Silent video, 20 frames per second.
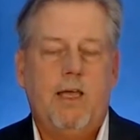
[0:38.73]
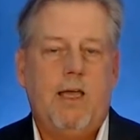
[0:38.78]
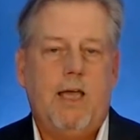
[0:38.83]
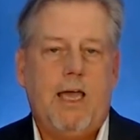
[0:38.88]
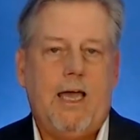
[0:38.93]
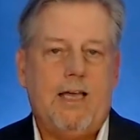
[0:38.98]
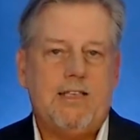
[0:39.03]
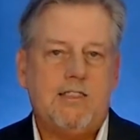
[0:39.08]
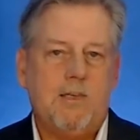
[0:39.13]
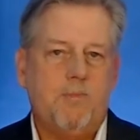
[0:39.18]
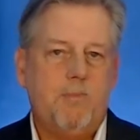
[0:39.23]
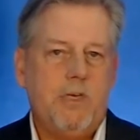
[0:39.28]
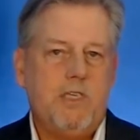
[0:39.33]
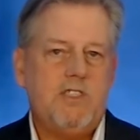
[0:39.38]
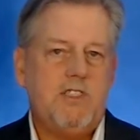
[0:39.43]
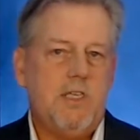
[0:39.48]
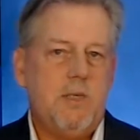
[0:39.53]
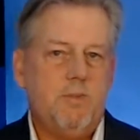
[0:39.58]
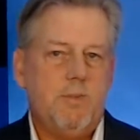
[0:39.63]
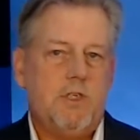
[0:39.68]
As a
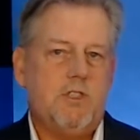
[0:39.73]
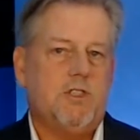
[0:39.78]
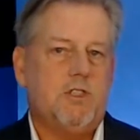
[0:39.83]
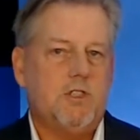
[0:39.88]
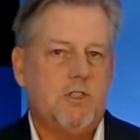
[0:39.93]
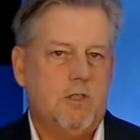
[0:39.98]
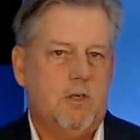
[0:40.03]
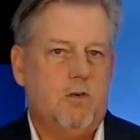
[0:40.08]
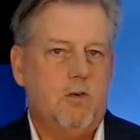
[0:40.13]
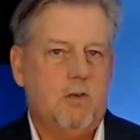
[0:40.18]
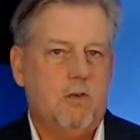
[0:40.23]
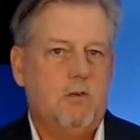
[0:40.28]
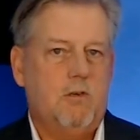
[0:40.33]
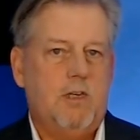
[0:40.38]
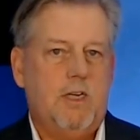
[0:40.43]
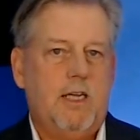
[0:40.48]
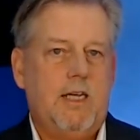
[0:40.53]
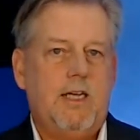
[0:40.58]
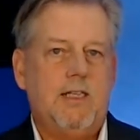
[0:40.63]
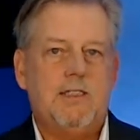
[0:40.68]
busy business owner,
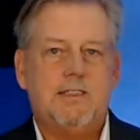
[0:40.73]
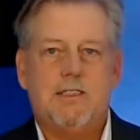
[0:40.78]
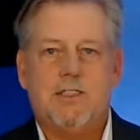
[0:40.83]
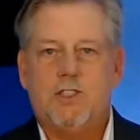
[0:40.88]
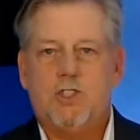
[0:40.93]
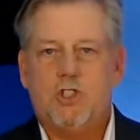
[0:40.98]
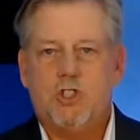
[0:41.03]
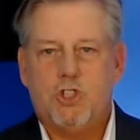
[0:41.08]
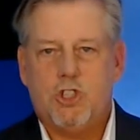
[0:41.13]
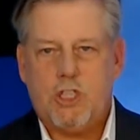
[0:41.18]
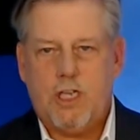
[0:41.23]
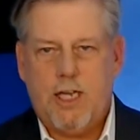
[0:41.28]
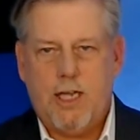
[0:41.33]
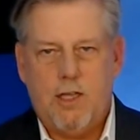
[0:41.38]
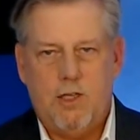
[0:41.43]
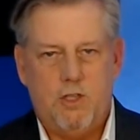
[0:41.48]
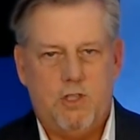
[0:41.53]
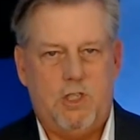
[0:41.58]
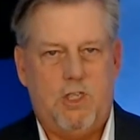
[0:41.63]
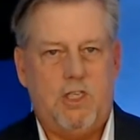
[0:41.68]
it's
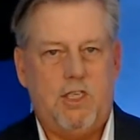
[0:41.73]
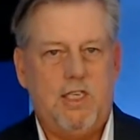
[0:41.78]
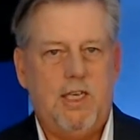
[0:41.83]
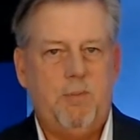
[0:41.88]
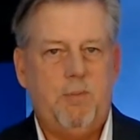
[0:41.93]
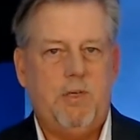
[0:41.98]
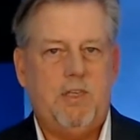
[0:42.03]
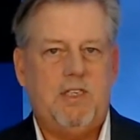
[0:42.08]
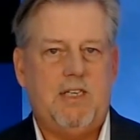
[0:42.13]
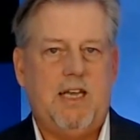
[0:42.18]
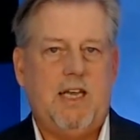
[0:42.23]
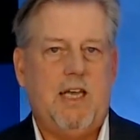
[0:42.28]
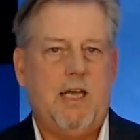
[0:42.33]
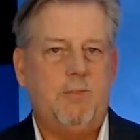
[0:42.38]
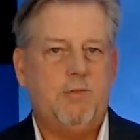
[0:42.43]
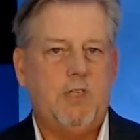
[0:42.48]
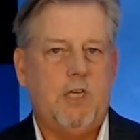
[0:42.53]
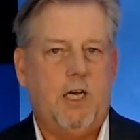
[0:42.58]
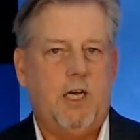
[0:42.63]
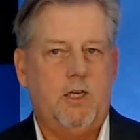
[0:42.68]
challenging keeping
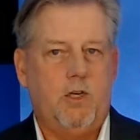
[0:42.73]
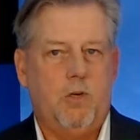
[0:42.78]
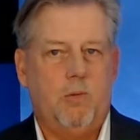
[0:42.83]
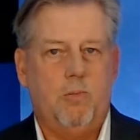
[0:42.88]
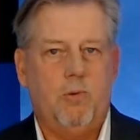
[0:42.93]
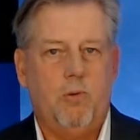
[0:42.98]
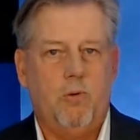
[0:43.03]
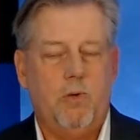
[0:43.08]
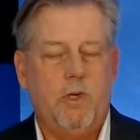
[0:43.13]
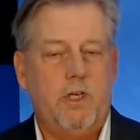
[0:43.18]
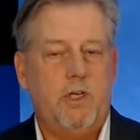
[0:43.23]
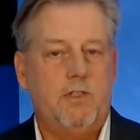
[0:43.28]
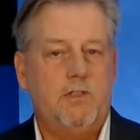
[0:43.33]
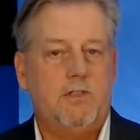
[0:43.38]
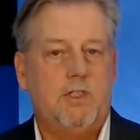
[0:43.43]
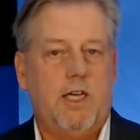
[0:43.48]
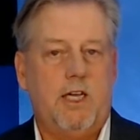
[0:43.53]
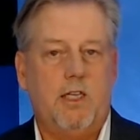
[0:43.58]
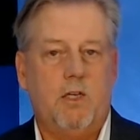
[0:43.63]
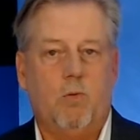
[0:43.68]
tabs on your employees
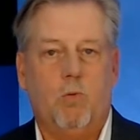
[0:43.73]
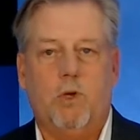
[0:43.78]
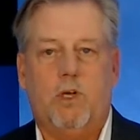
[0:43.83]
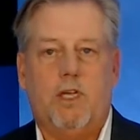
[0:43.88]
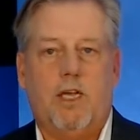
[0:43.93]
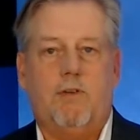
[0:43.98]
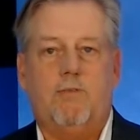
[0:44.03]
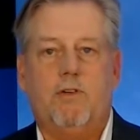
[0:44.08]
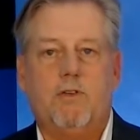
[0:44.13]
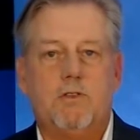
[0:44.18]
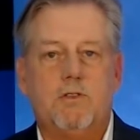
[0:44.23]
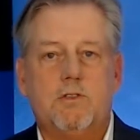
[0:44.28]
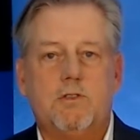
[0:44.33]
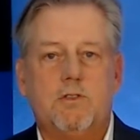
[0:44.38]
and their work efforts.